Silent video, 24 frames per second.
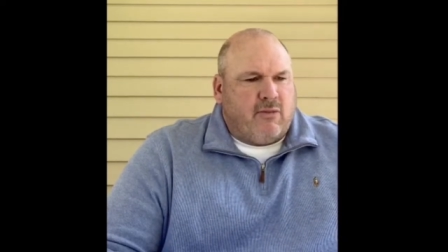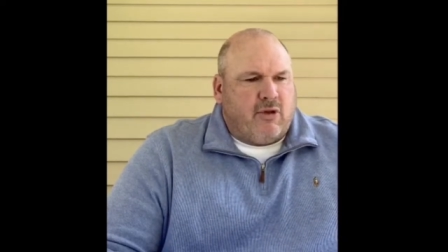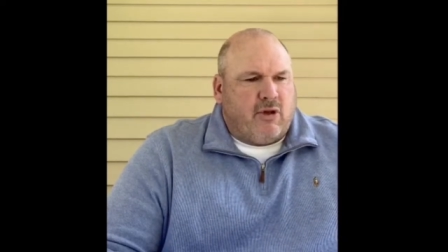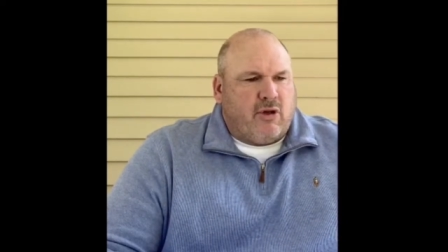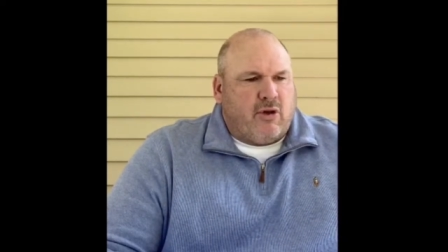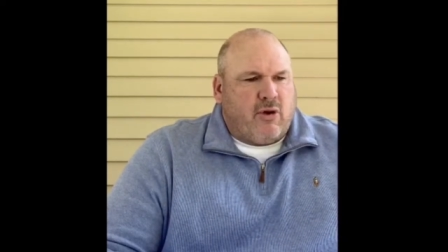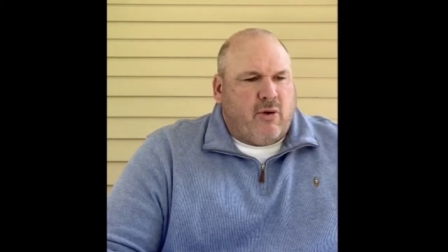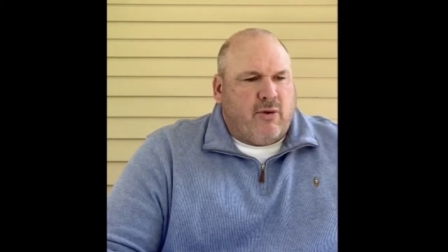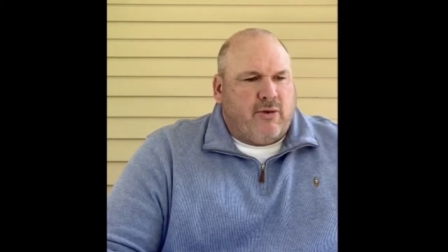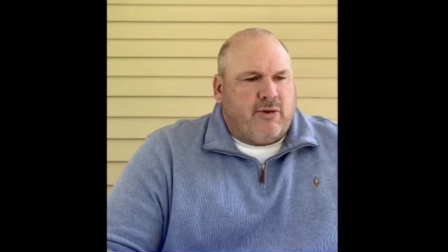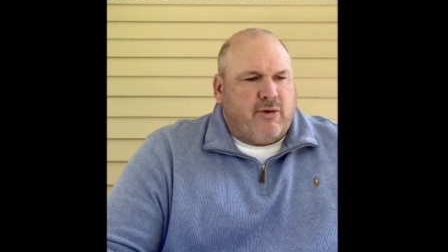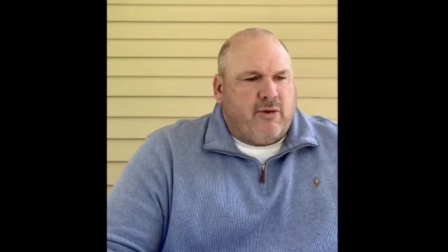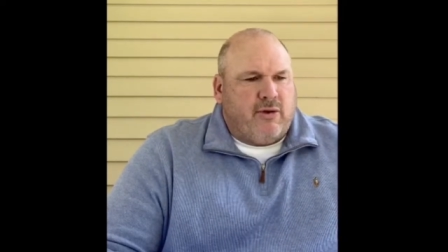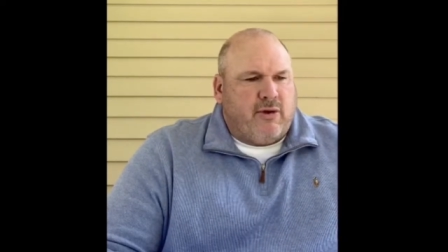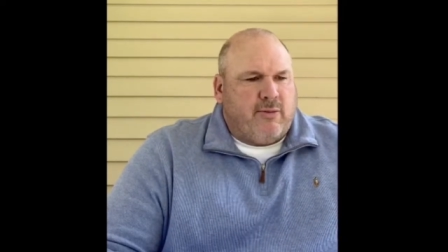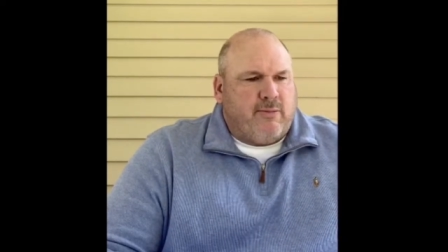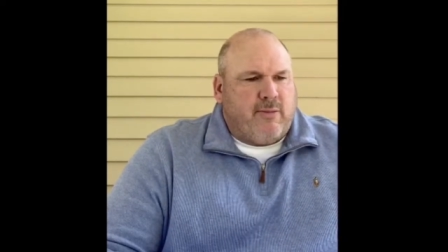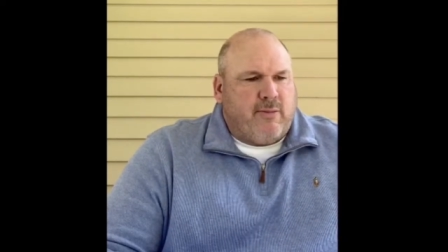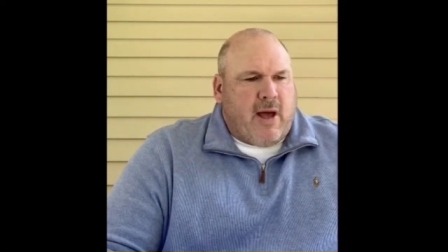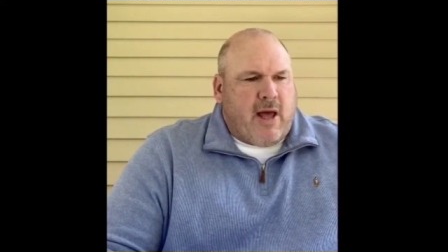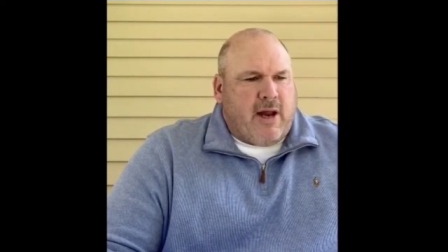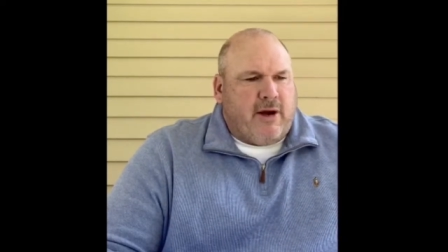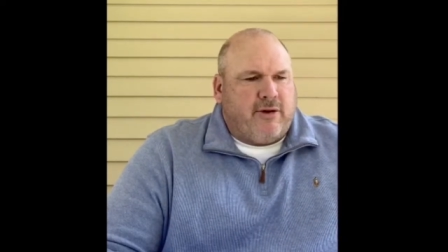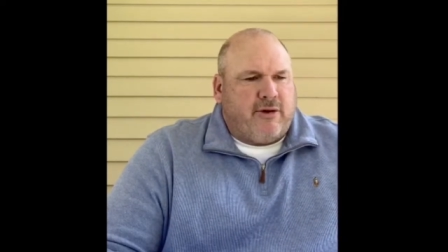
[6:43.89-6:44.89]
going through the
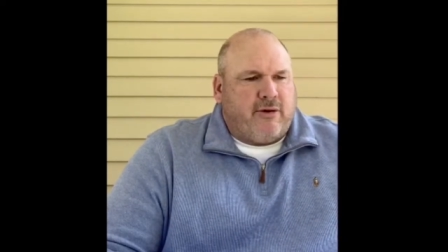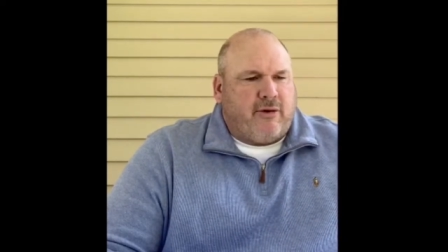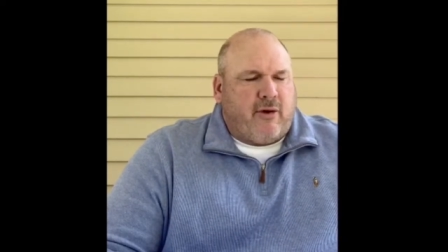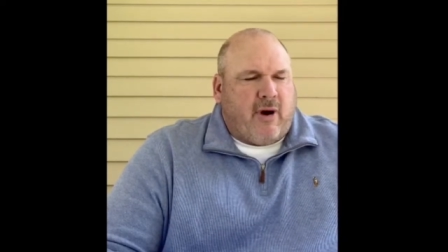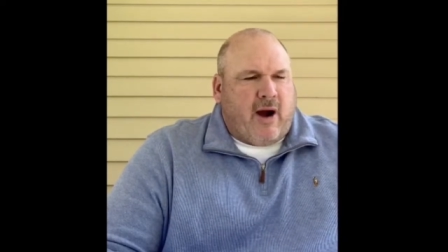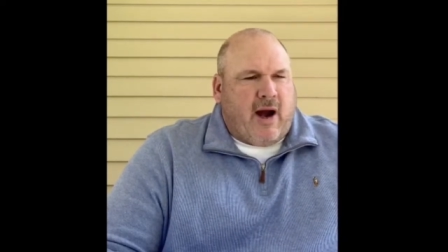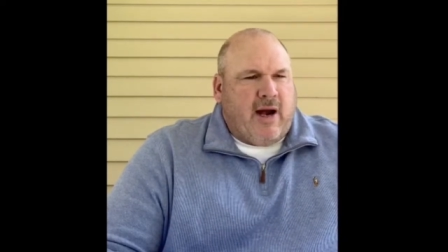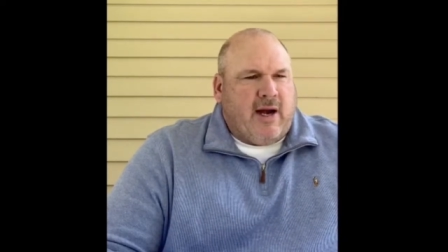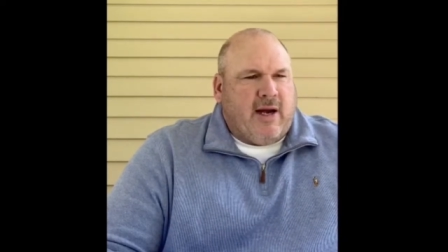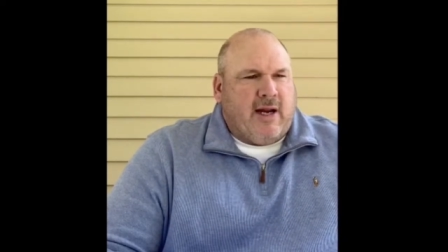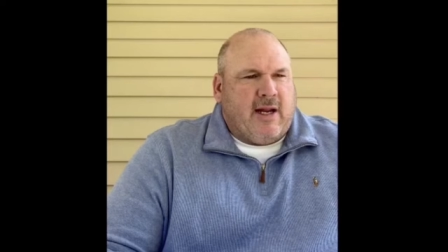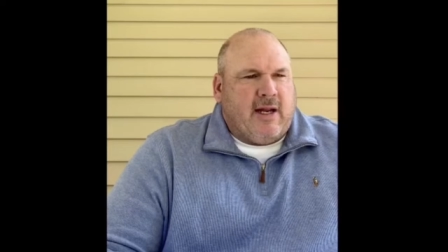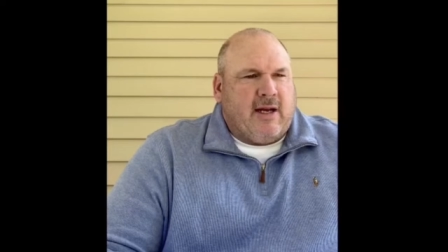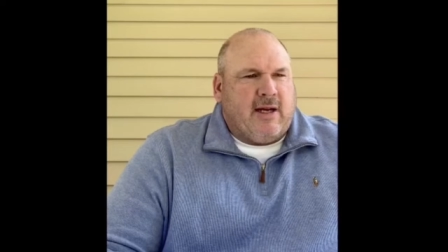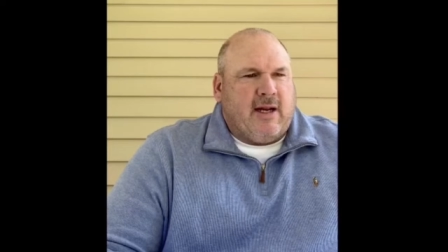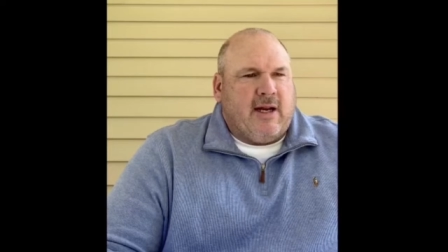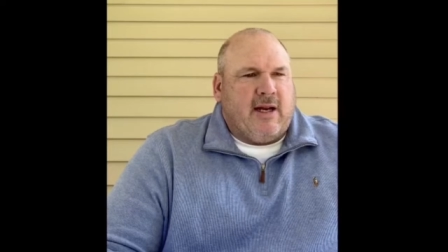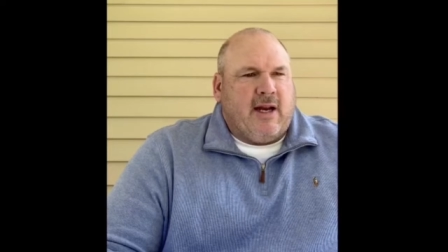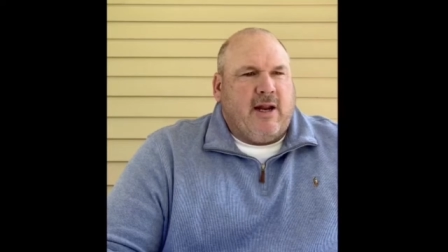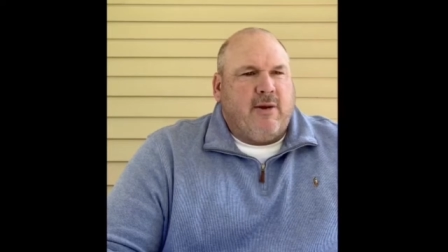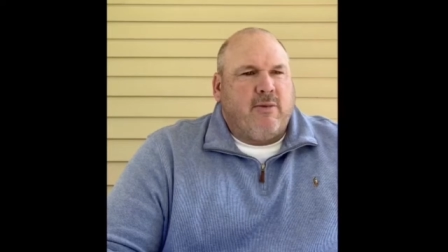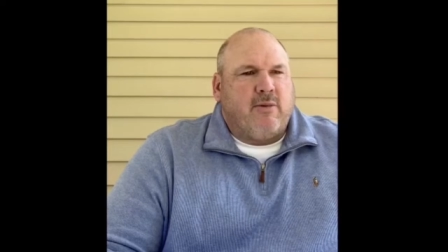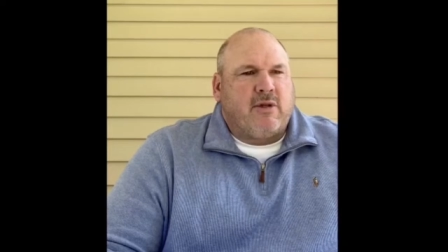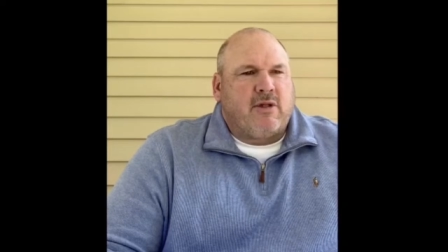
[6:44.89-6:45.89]
Mediterranean and
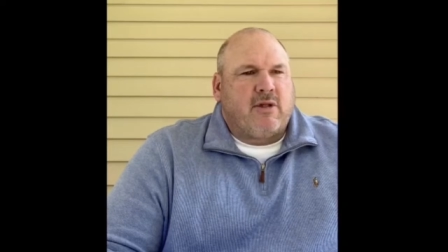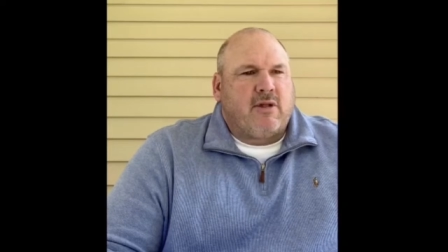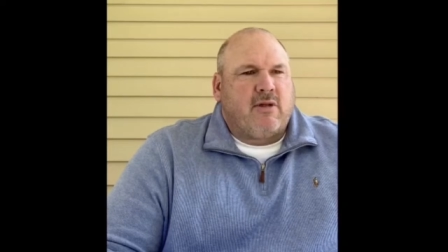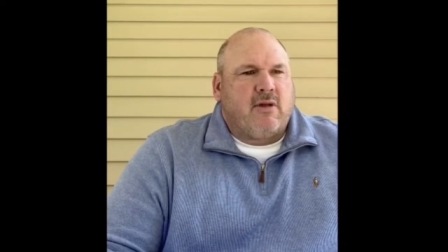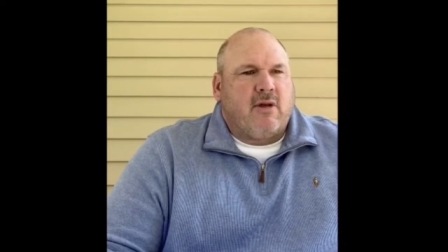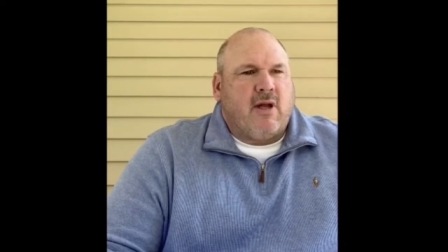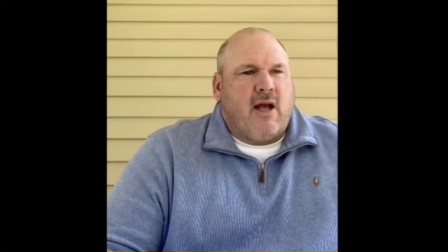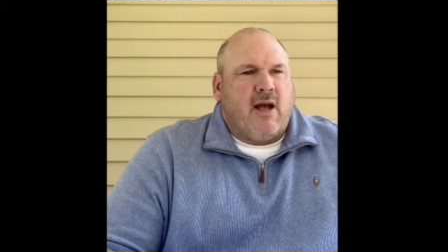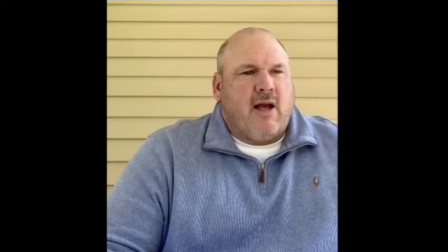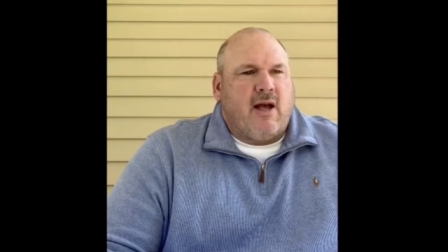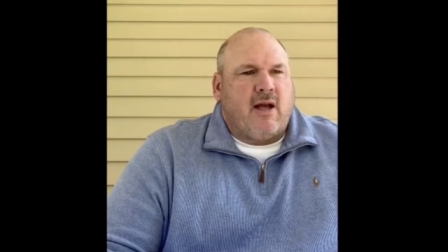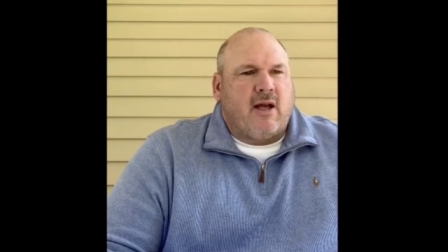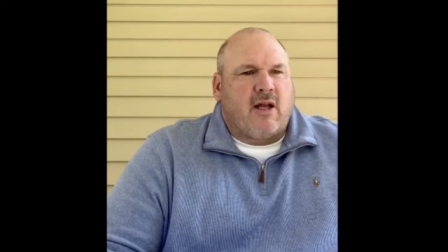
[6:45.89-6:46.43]
he was uh,